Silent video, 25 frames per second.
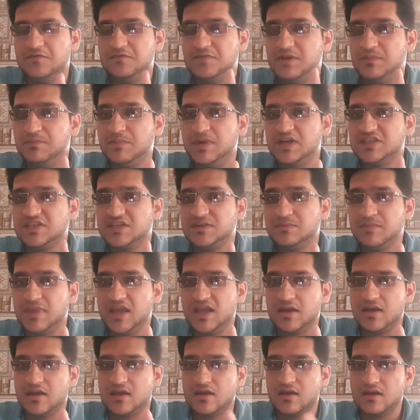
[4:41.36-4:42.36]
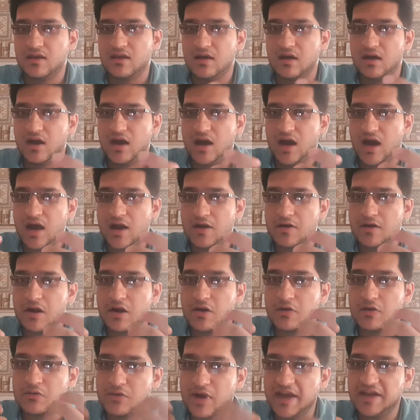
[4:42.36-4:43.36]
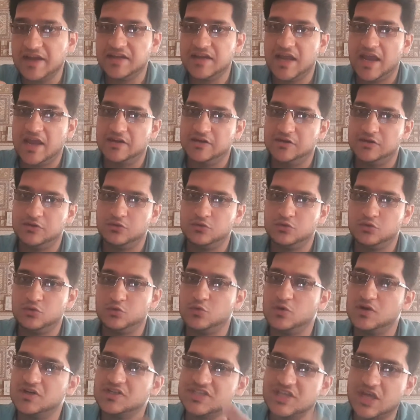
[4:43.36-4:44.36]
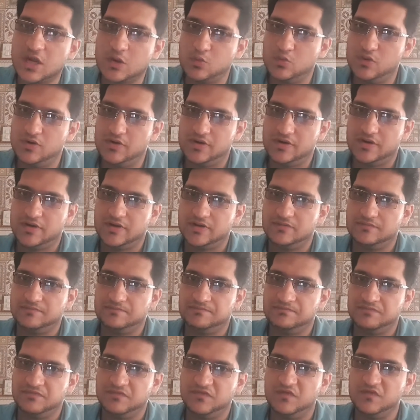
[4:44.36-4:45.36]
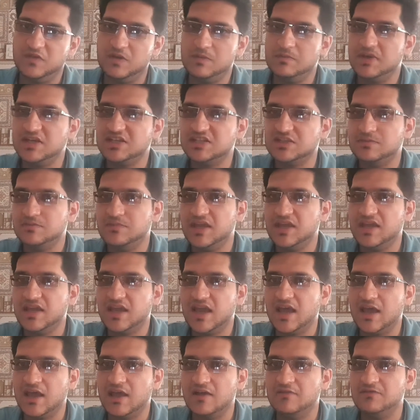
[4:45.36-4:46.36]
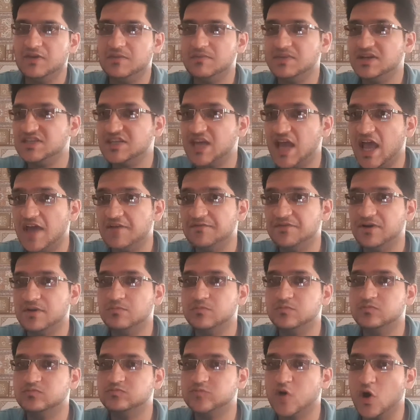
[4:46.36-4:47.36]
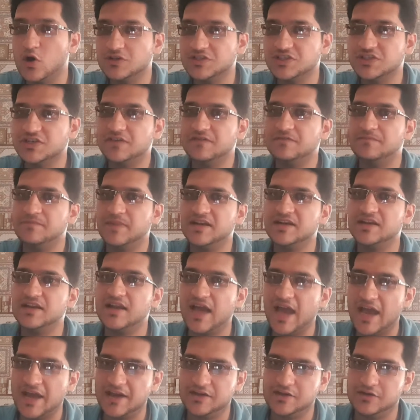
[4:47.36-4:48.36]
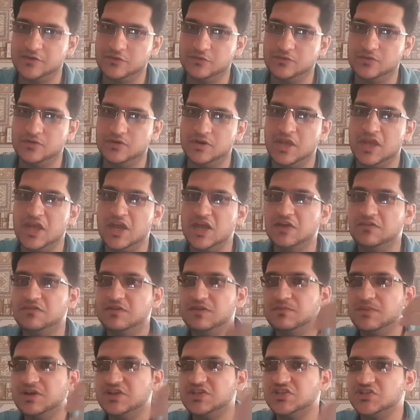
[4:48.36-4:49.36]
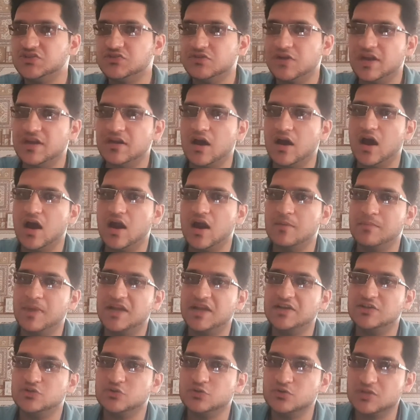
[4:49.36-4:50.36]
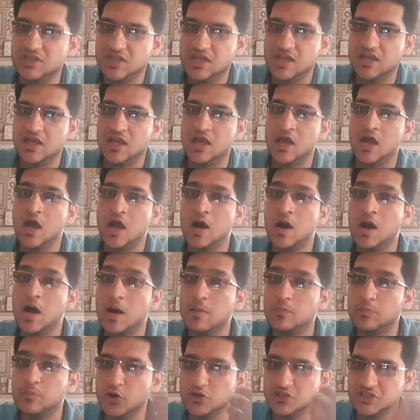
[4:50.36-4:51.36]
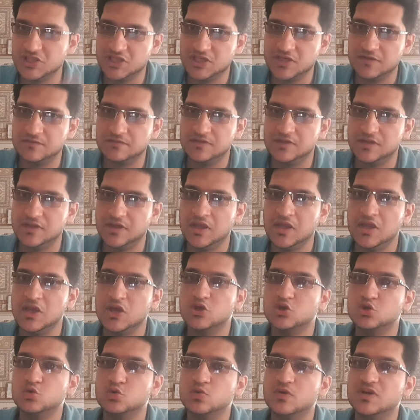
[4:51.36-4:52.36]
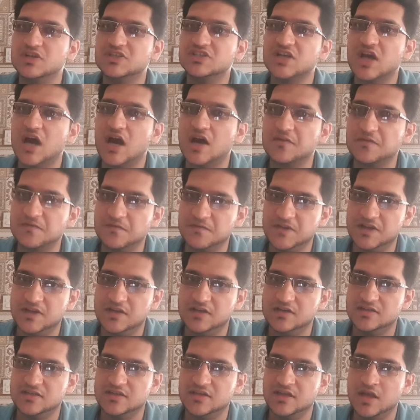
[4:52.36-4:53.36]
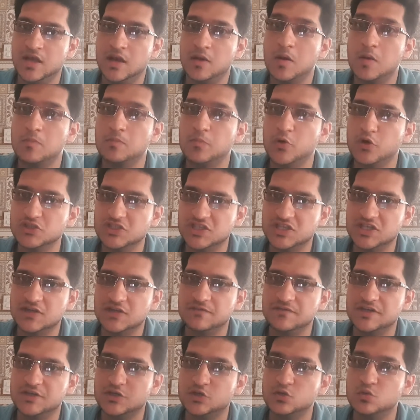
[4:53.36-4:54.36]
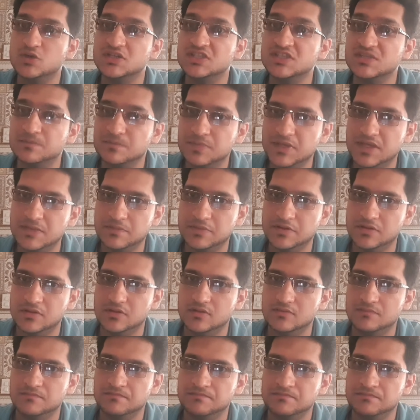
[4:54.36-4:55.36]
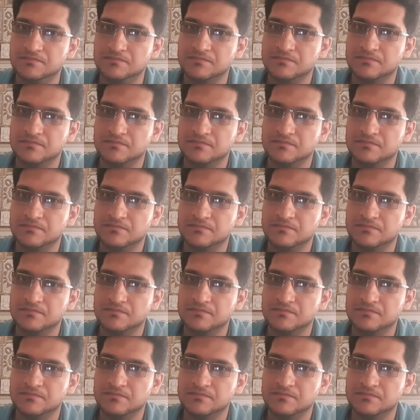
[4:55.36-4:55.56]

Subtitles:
we must make our right attitude towards our work. We must have a positive mental attitude. We must train our mind to think positively towards our field, positively towards people.